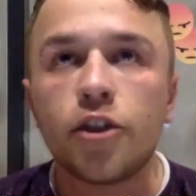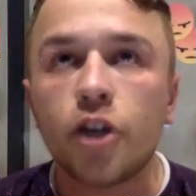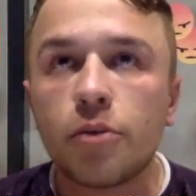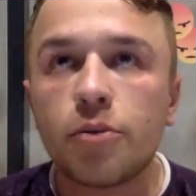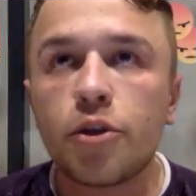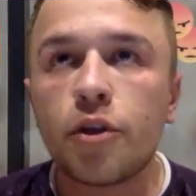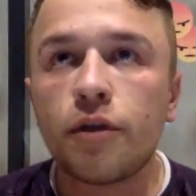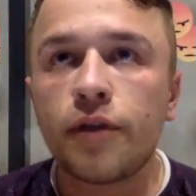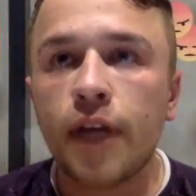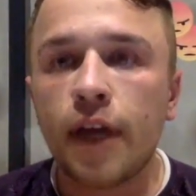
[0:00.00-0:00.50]
terms
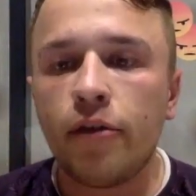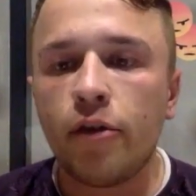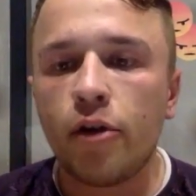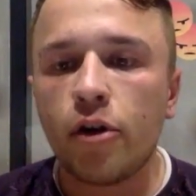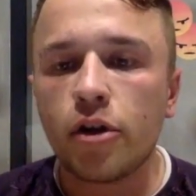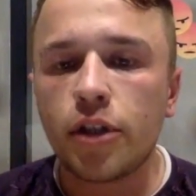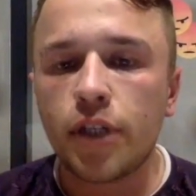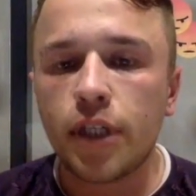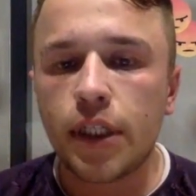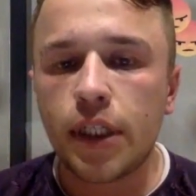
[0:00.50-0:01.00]
of
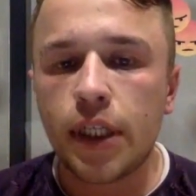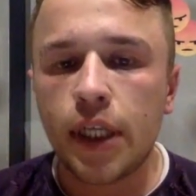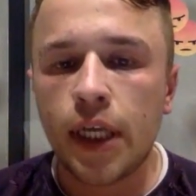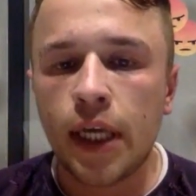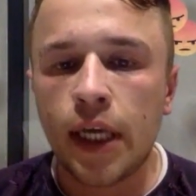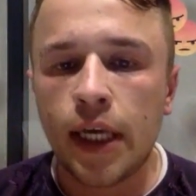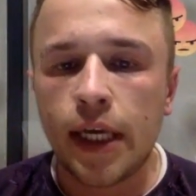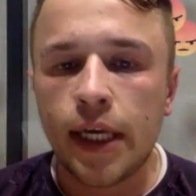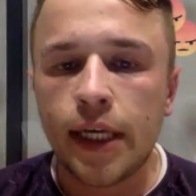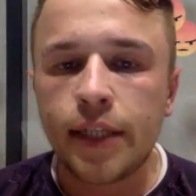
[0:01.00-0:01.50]
diversity,
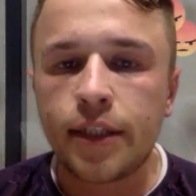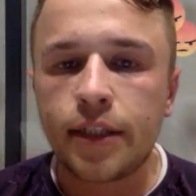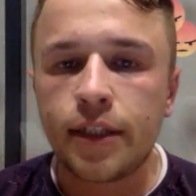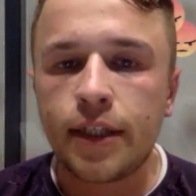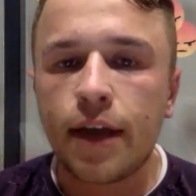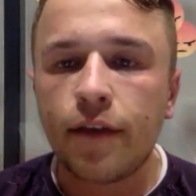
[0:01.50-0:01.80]
it's